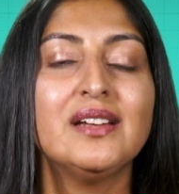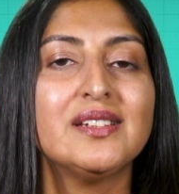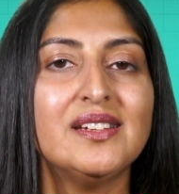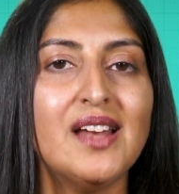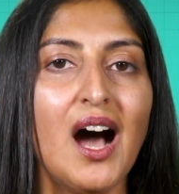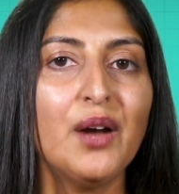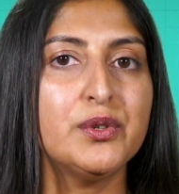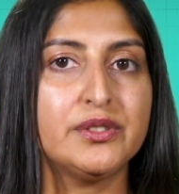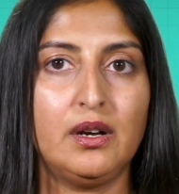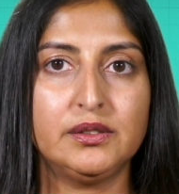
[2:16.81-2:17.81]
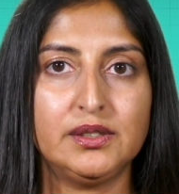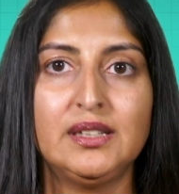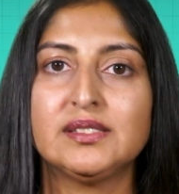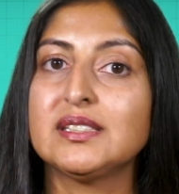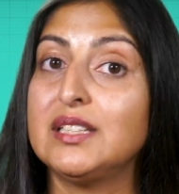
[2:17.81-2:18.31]
did not result
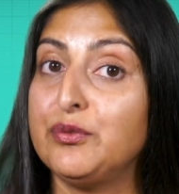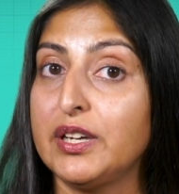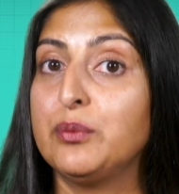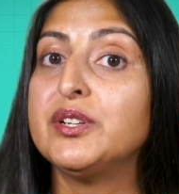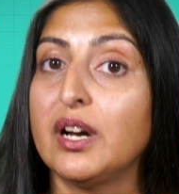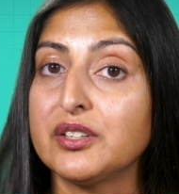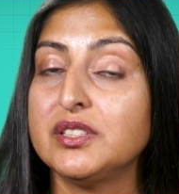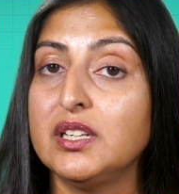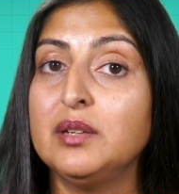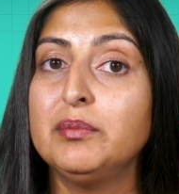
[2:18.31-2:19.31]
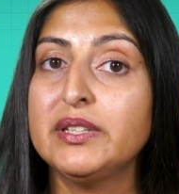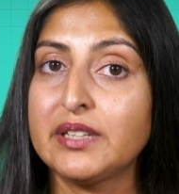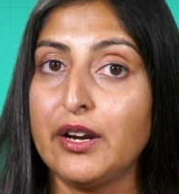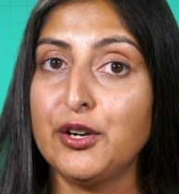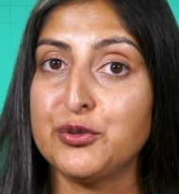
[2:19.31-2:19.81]
in a significant reduction in
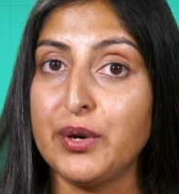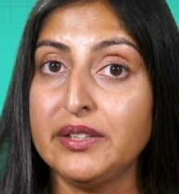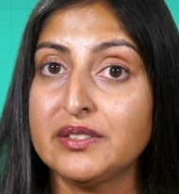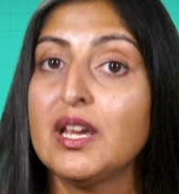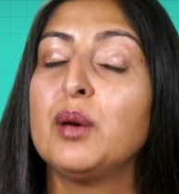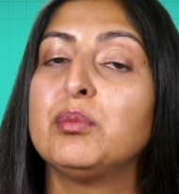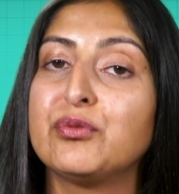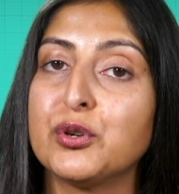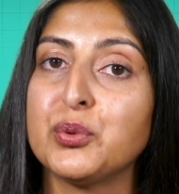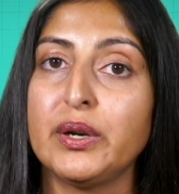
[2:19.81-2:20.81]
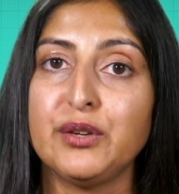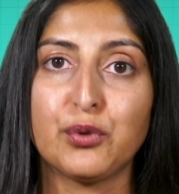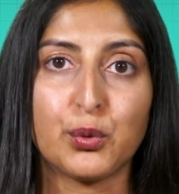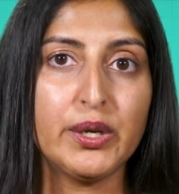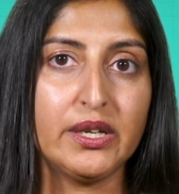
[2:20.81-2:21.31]
miscarriage rates before
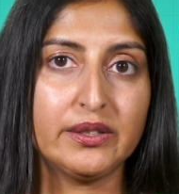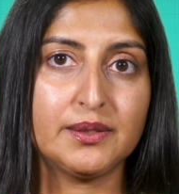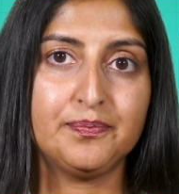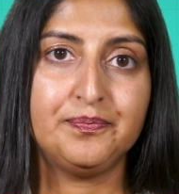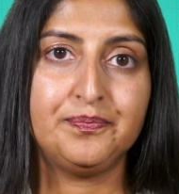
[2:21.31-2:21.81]
24 weeks.